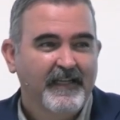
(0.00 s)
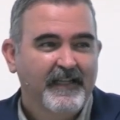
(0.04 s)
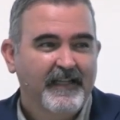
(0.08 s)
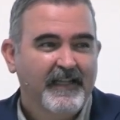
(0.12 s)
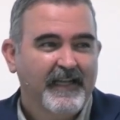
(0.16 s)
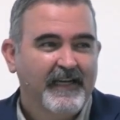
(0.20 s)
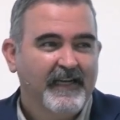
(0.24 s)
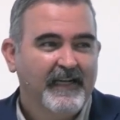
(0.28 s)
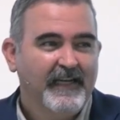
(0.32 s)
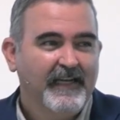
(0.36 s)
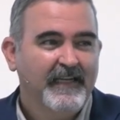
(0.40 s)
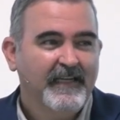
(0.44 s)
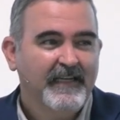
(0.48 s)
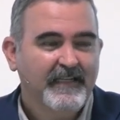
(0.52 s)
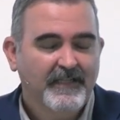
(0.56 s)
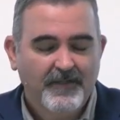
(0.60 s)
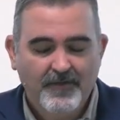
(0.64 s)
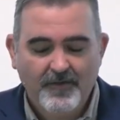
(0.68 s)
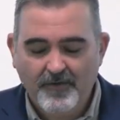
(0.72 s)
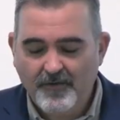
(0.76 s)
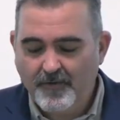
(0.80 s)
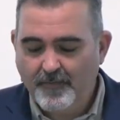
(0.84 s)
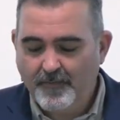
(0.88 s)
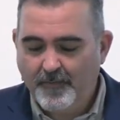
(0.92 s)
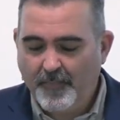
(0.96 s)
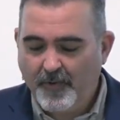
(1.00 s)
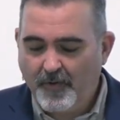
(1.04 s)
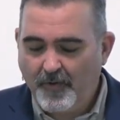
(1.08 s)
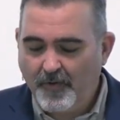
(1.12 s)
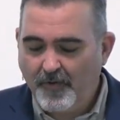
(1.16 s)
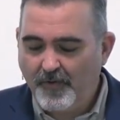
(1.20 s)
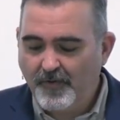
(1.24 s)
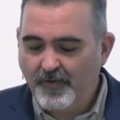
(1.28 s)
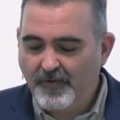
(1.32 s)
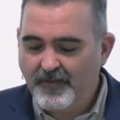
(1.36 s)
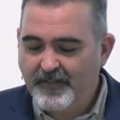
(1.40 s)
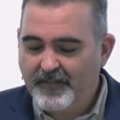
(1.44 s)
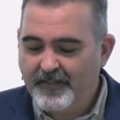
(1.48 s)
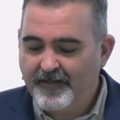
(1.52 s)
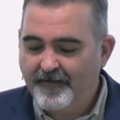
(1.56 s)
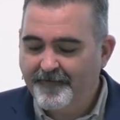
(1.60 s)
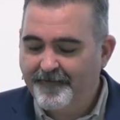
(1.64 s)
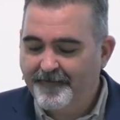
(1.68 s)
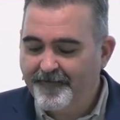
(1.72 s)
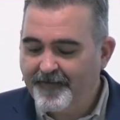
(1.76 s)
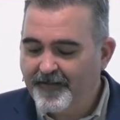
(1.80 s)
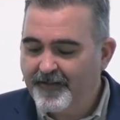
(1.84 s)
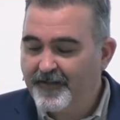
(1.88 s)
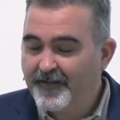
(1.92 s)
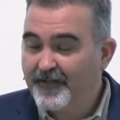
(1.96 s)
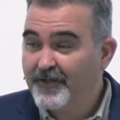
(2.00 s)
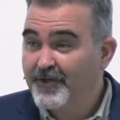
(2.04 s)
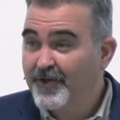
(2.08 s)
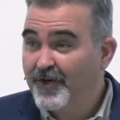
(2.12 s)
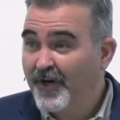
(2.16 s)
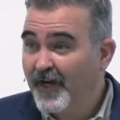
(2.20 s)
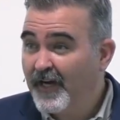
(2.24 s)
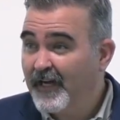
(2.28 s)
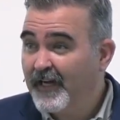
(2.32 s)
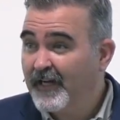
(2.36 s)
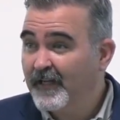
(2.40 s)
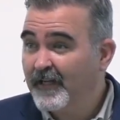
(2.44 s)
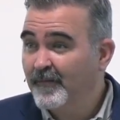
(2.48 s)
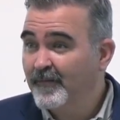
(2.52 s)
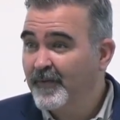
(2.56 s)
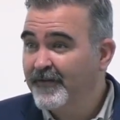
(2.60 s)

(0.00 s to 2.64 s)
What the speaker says: that lead to Paul's fifth trial